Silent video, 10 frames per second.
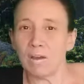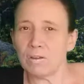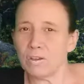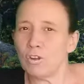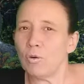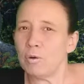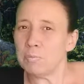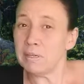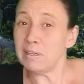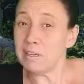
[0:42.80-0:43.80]
You know what would
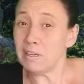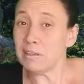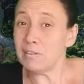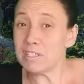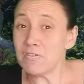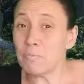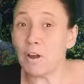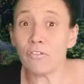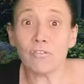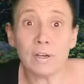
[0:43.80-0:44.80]
be neat is if
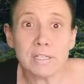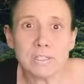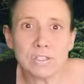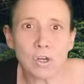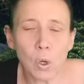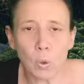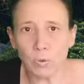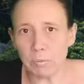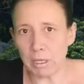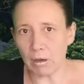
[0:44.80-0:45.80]
my friends
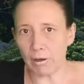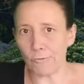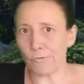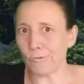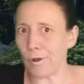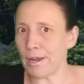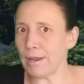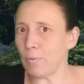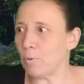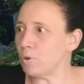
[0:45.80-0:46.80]
told me on
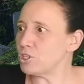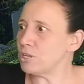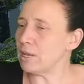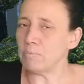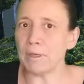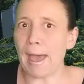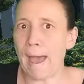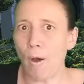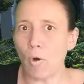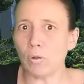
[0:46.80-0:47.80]
Friday what we should name the
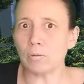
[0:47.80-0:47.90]
owl.